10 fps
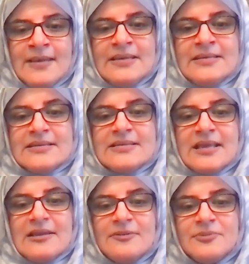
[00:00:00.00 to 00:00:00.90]
It is a
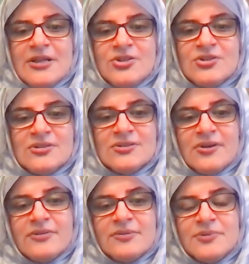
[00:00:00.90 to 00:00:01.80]
celebration
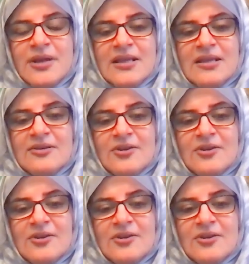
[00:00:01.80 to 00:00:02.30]
of the breaking